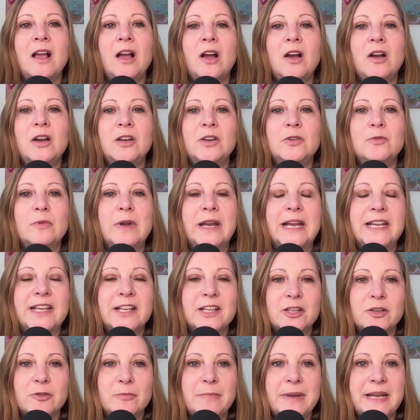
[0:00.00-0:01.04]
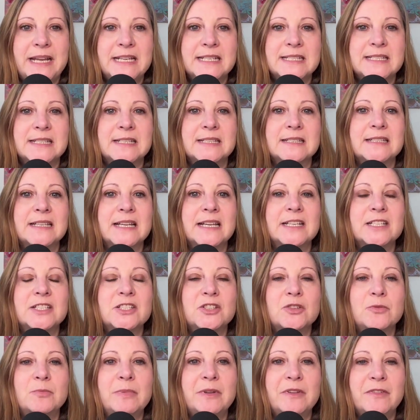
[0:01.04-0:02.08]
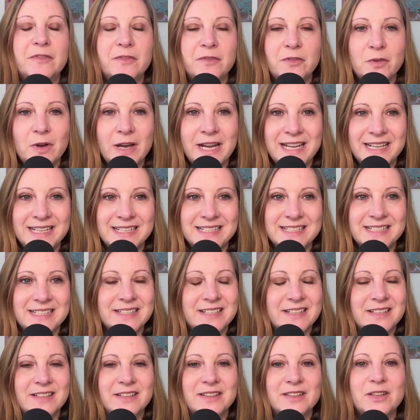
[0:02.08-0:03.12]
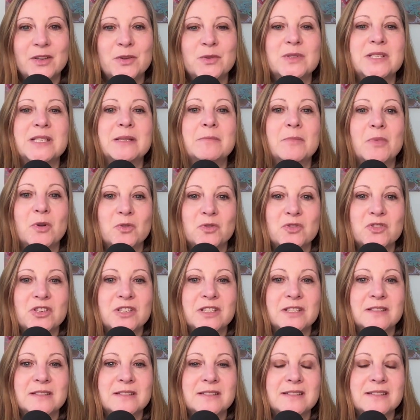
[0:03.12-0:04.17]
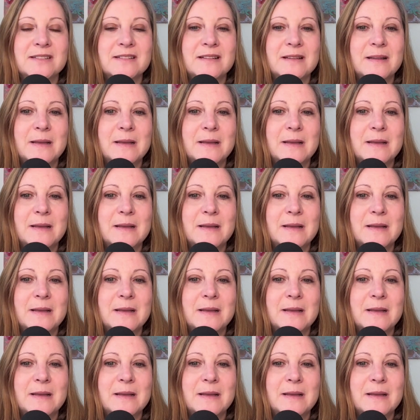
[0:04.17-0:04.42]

on a regular basis and to befriend those emotions.